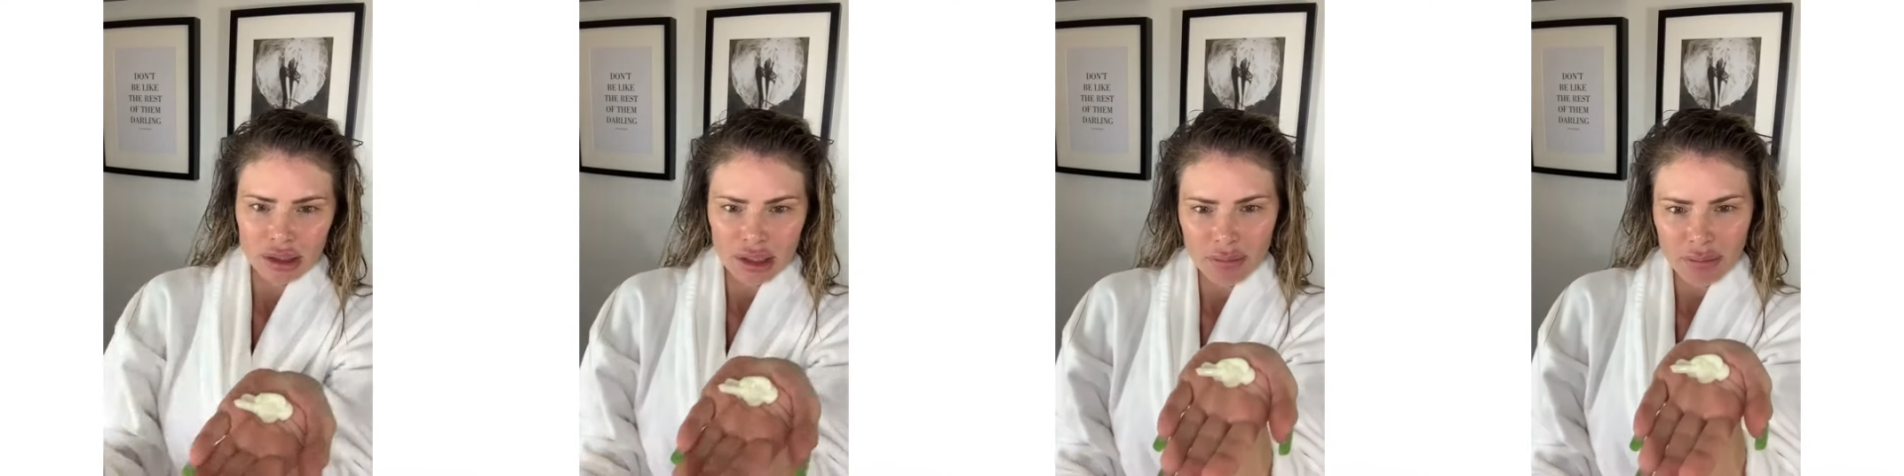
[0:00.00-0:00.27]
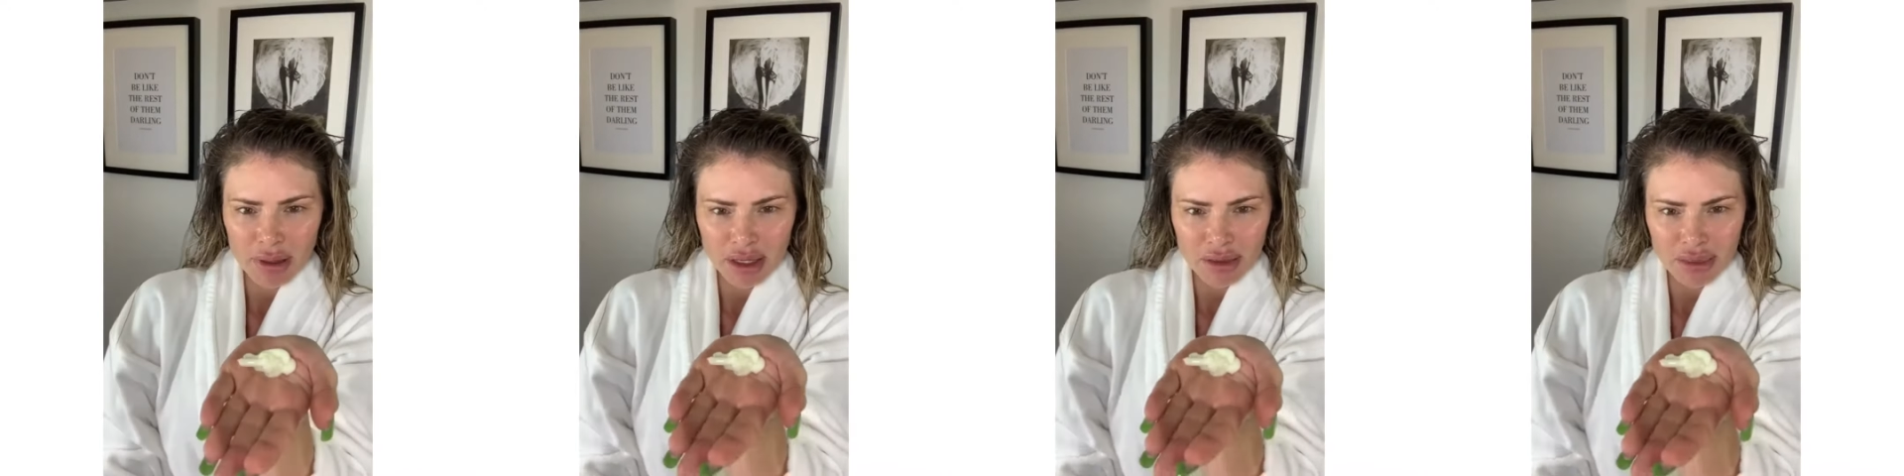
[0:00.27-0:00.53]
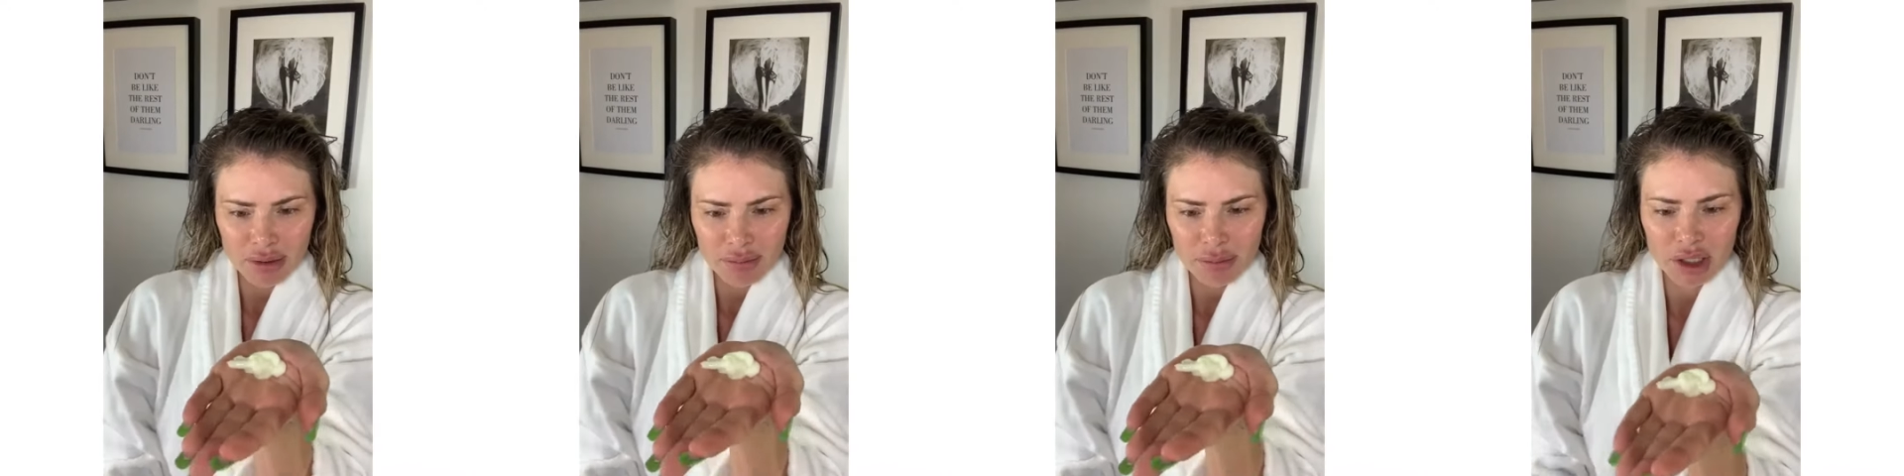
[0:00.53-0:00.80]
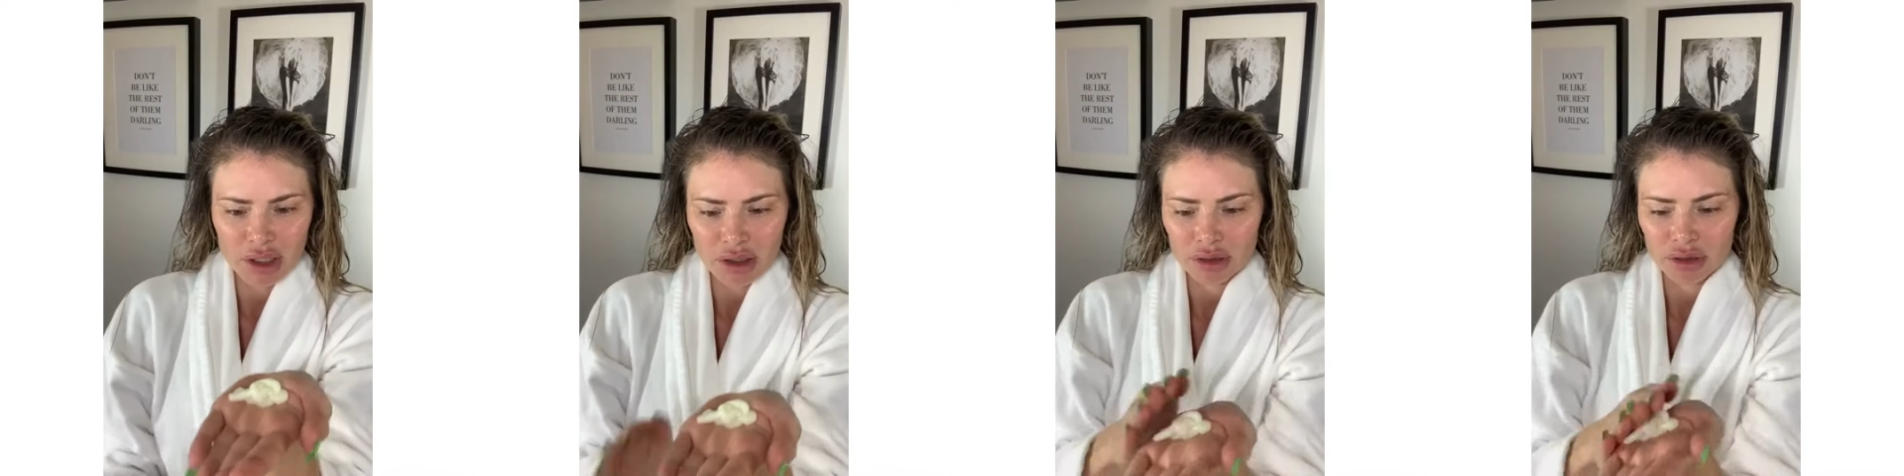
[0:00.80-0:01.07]
about that
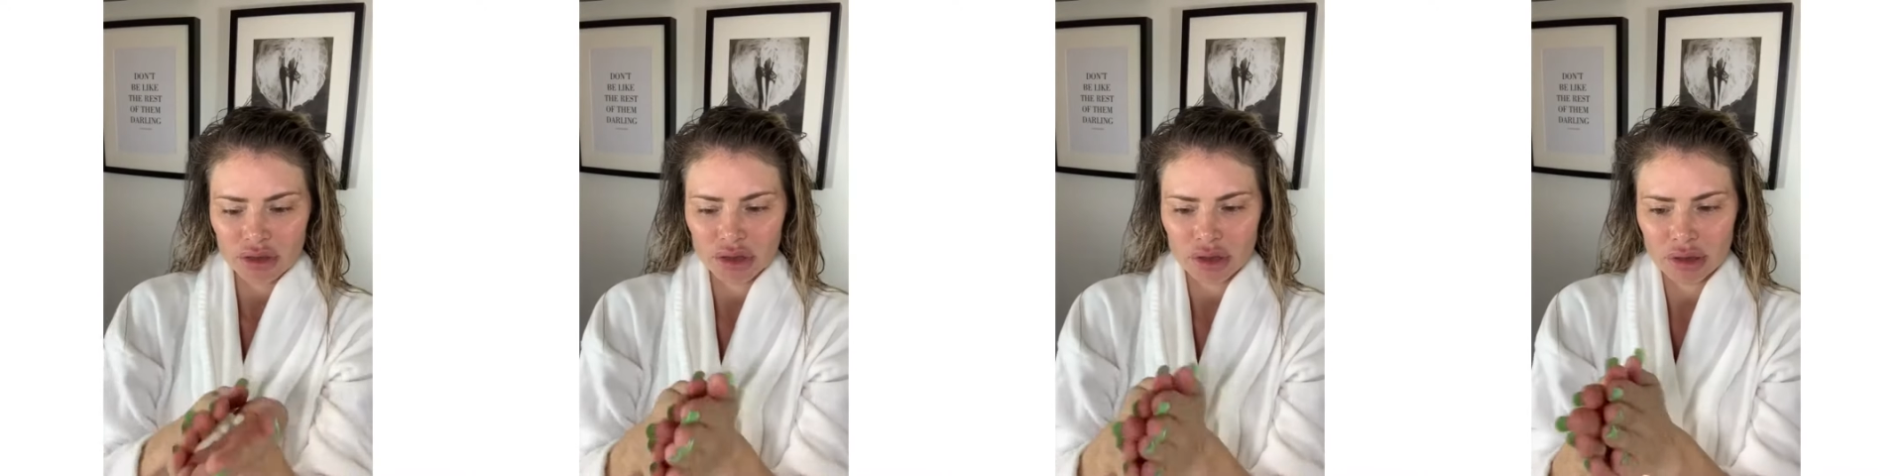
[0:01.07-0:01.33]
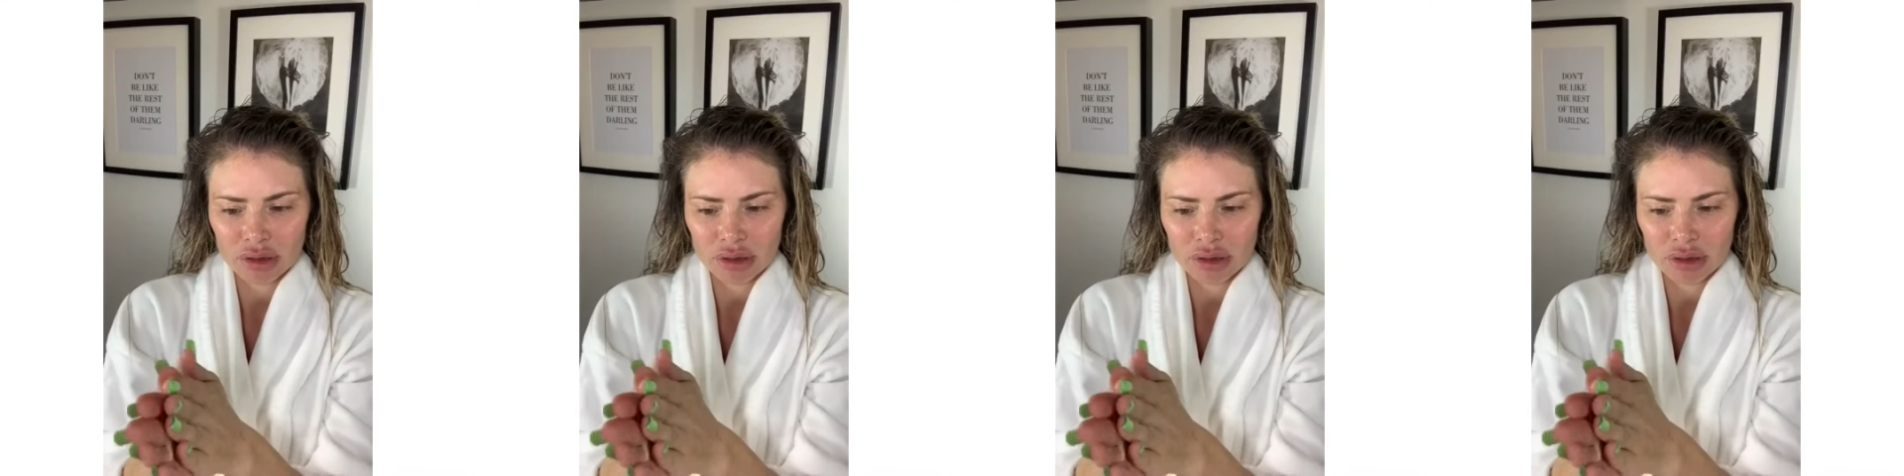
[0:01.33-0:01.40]
much,